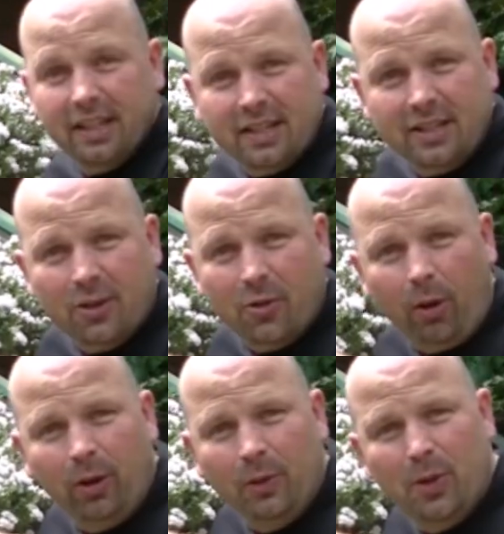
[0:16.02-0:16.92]
This is
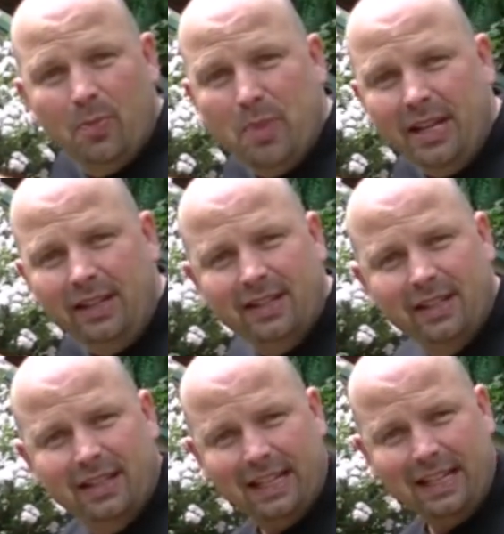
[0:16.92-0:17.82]
crawling with bees
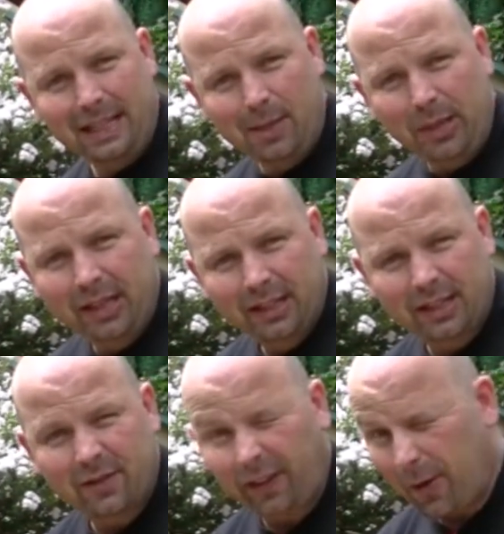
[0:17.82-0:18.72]
and it's a hebe and
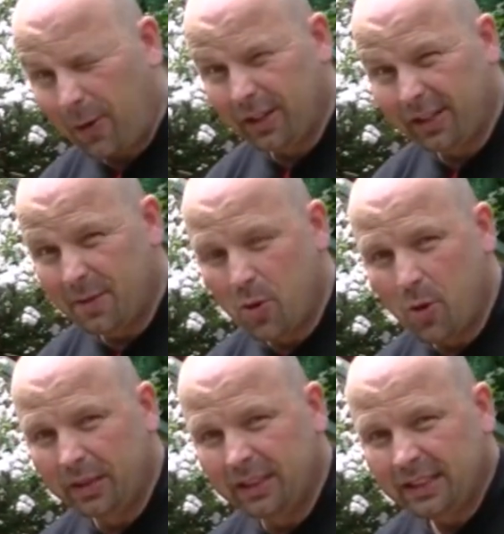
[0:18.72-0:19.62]
it's flowering at the
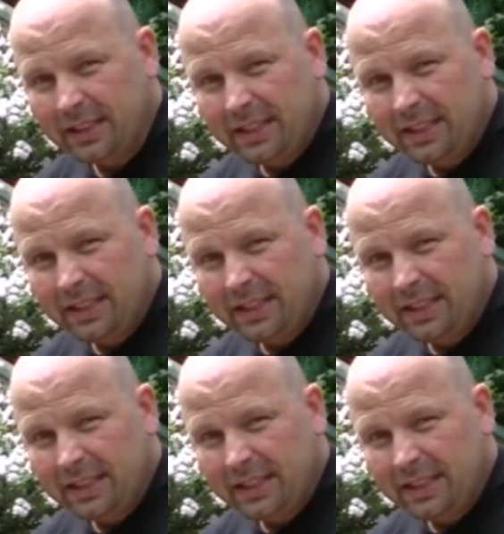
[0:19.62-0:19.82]
moment.